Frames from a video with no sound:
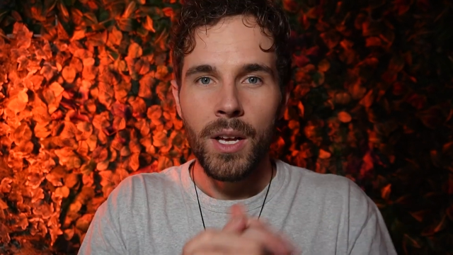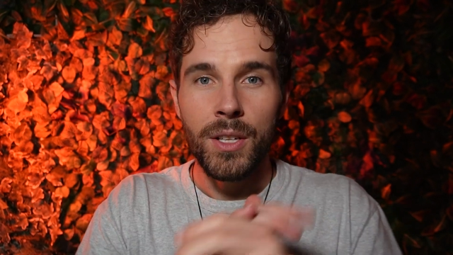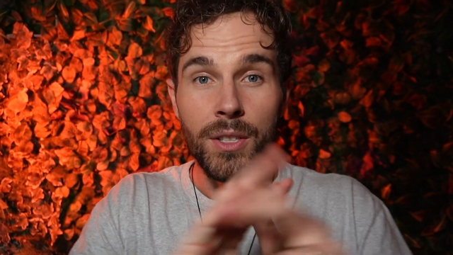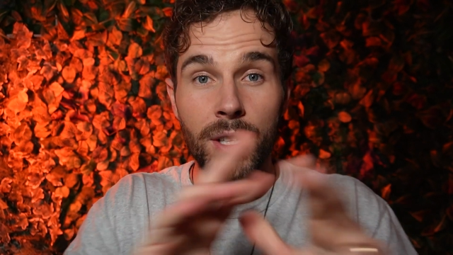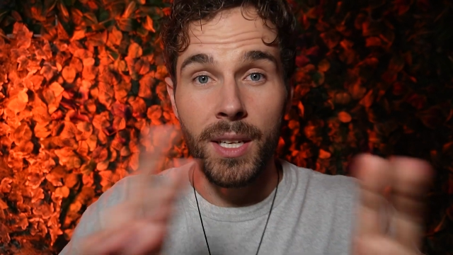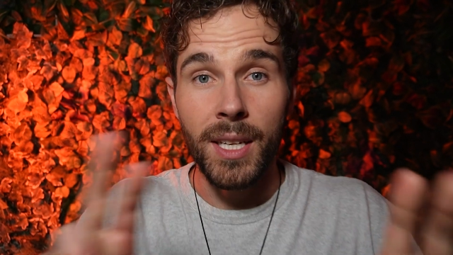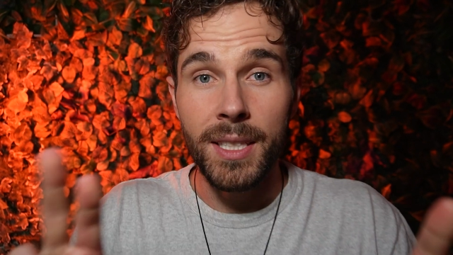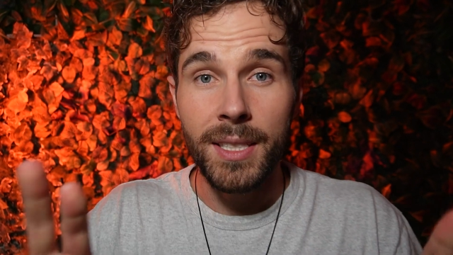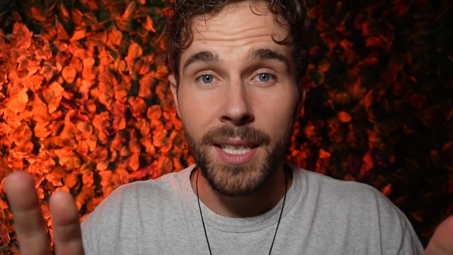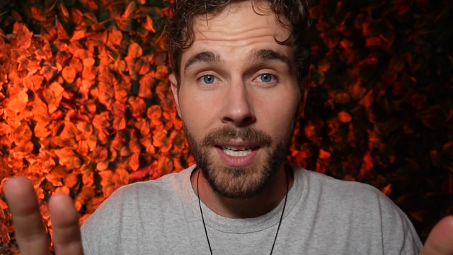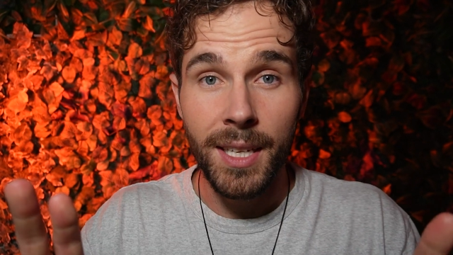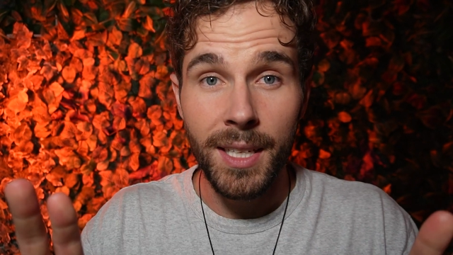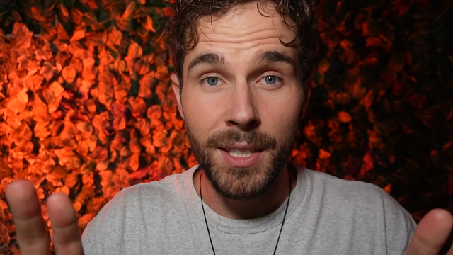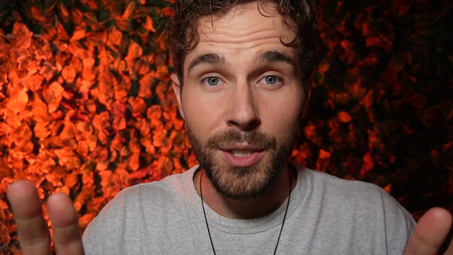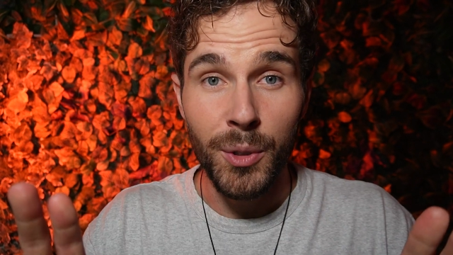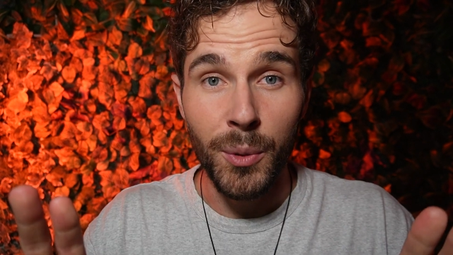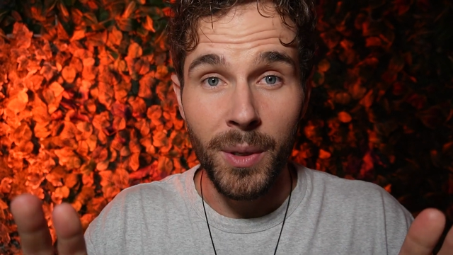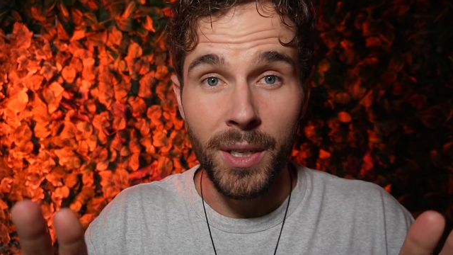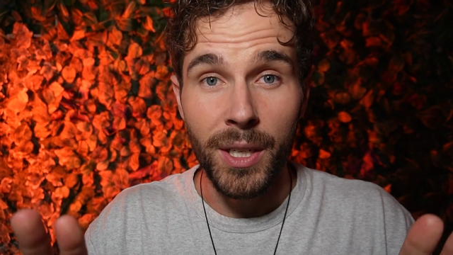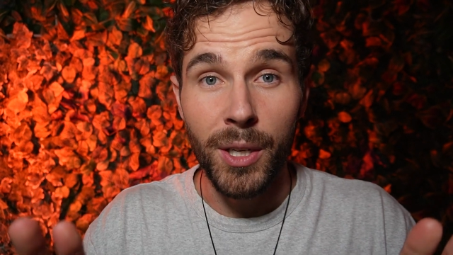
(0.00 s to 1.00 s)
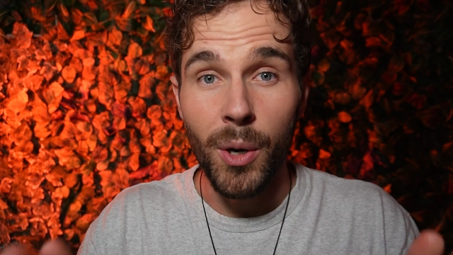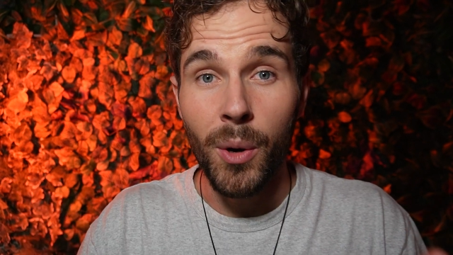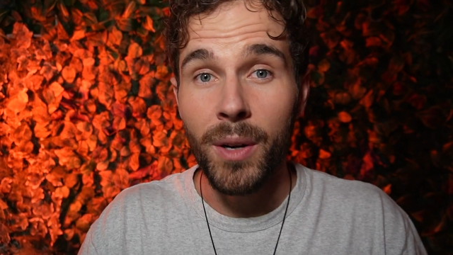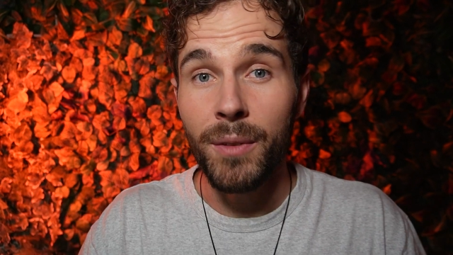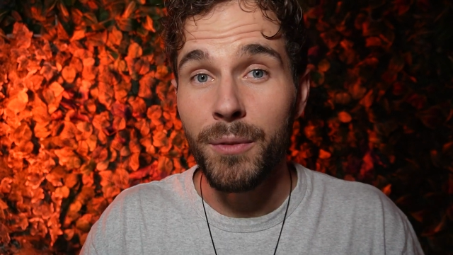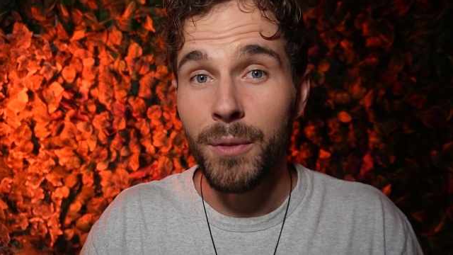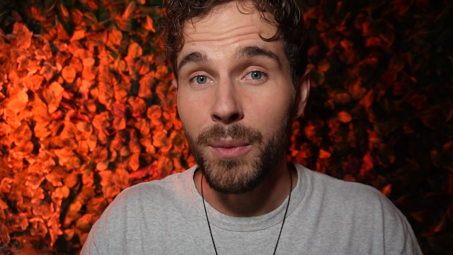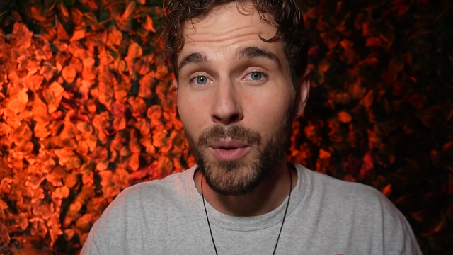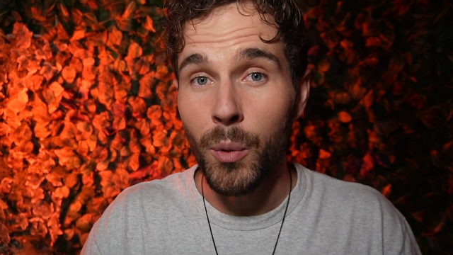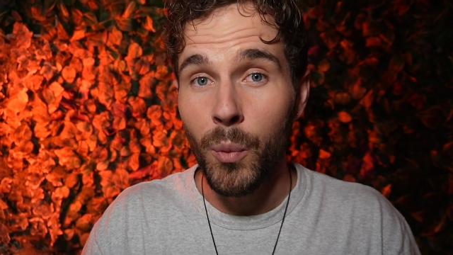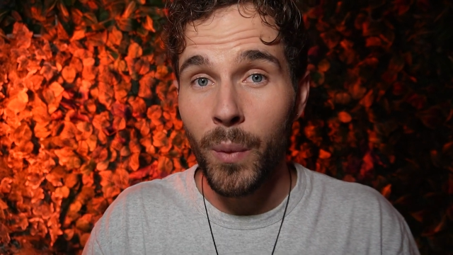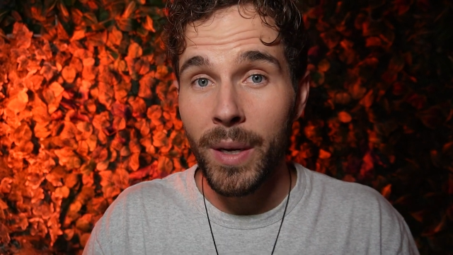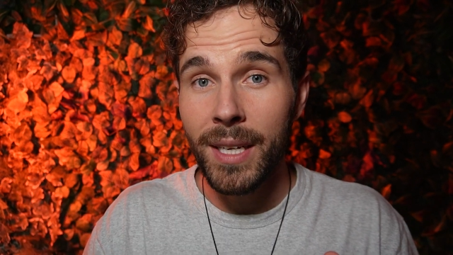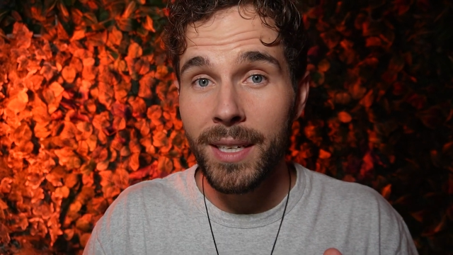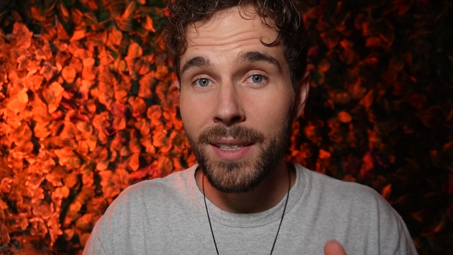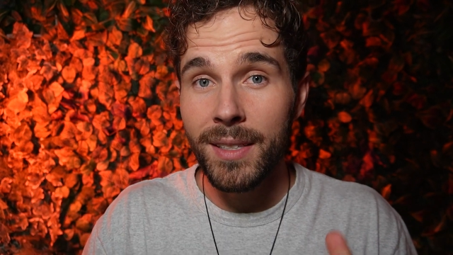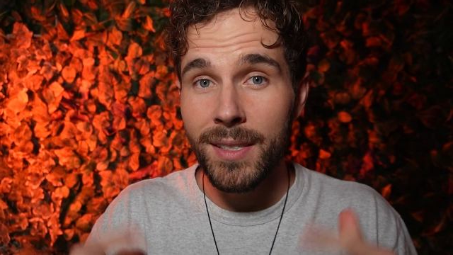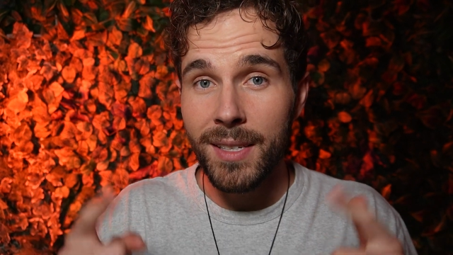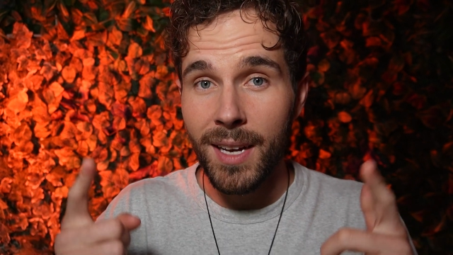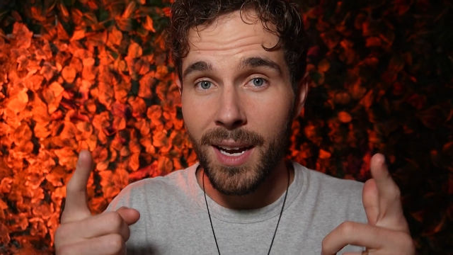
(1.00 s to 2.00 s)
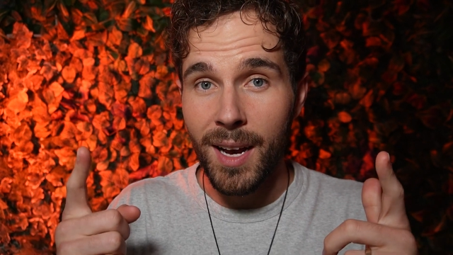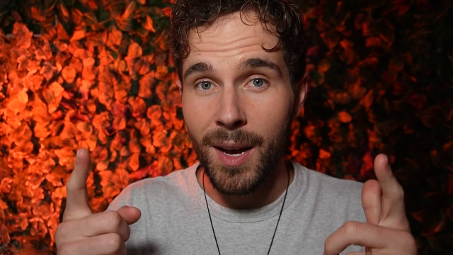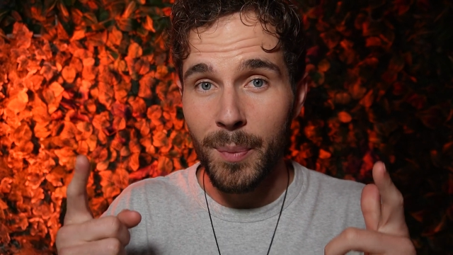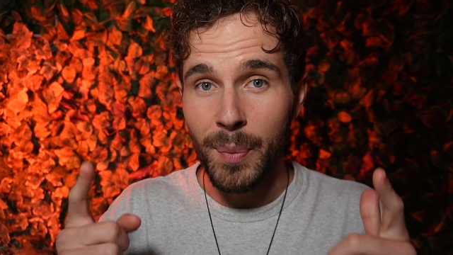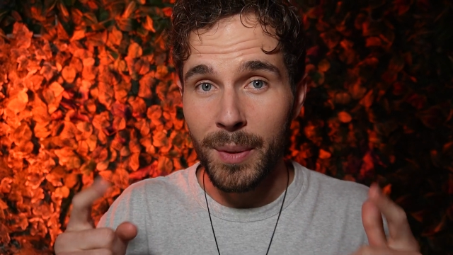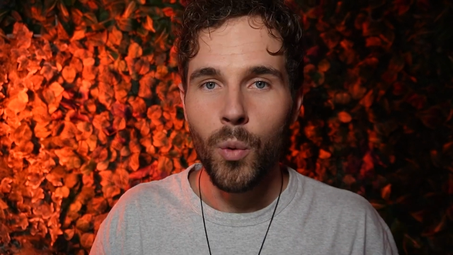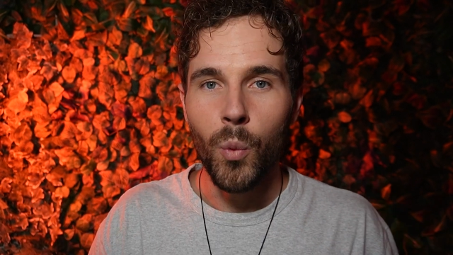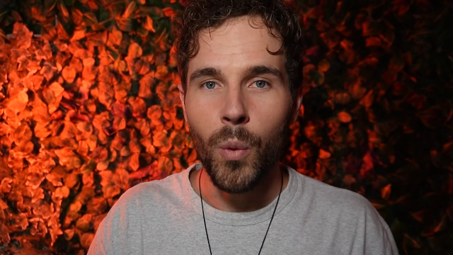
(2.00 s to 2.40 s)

So let's get into it, going from the weakest up.